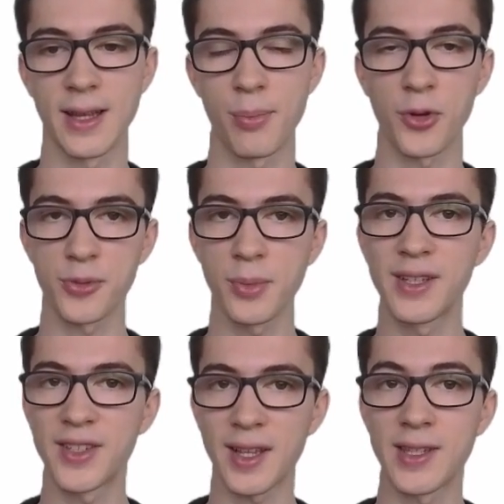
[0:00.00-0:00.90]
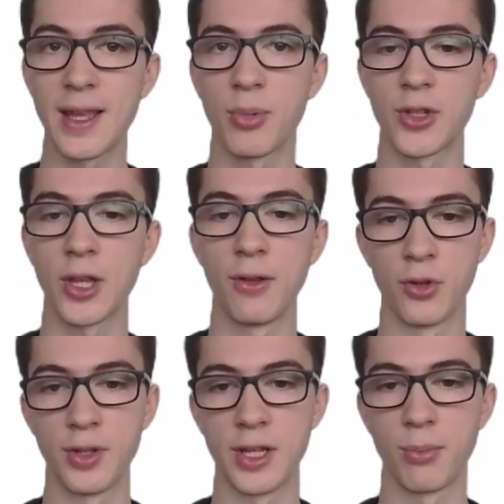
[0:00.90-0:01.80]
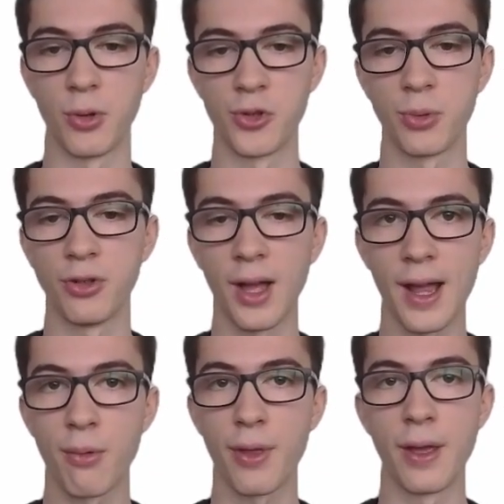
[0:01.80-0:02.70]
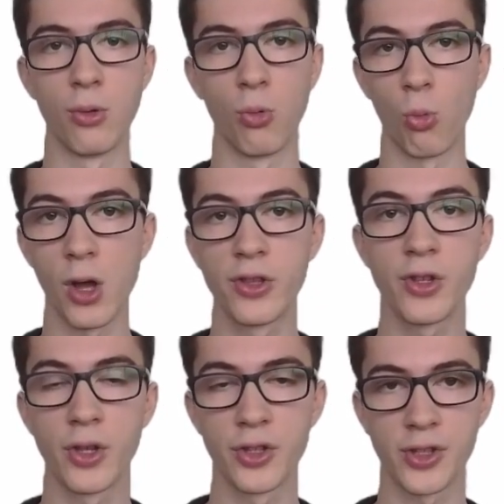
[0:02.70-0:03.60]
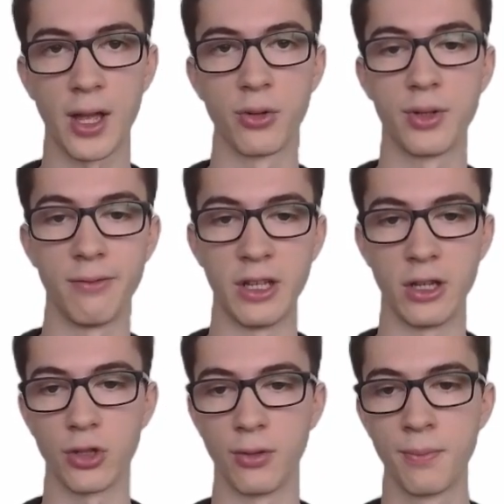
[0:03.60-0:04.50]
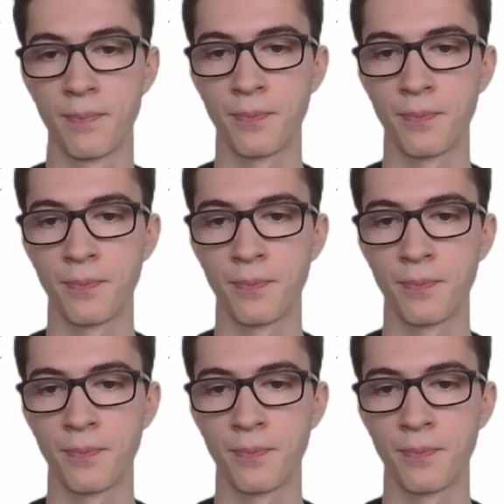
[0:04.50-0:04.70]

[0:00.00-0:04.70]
approximately 68% of your data points will lie within one standard deviation.